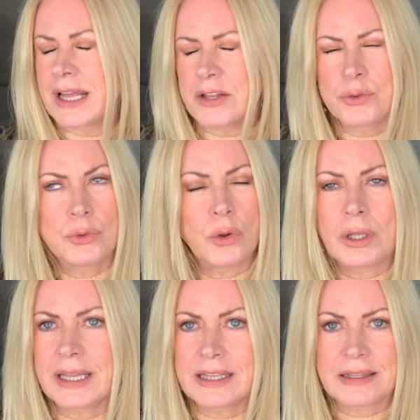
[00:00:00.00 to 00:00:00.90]
I do not
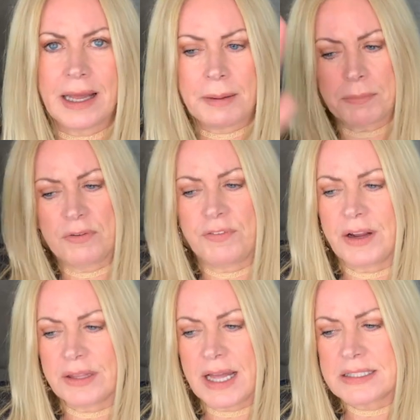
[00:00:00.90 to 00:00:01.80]
like that. I prefer
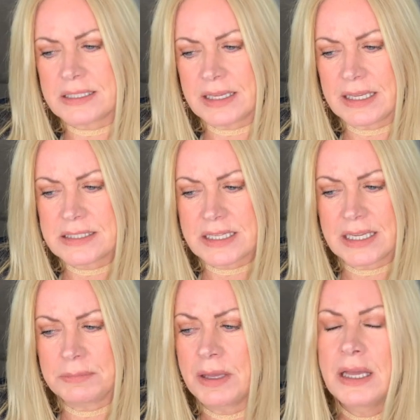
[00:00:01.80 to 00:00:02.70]
that at night
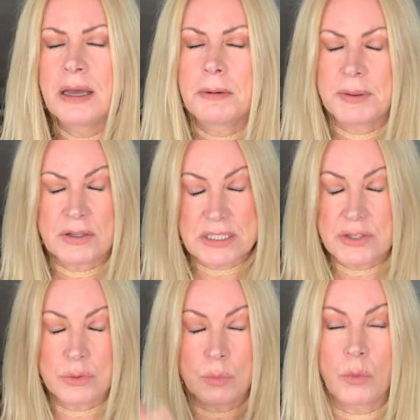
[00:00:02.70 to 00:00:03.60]
time because I
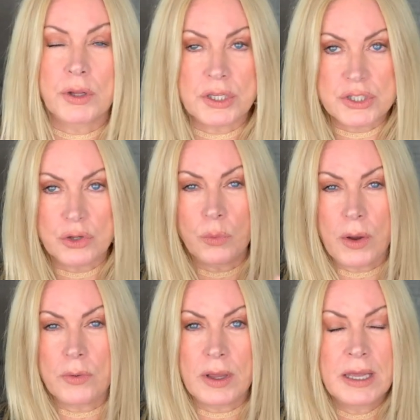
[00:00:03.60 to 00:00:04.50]
don't want you to go out,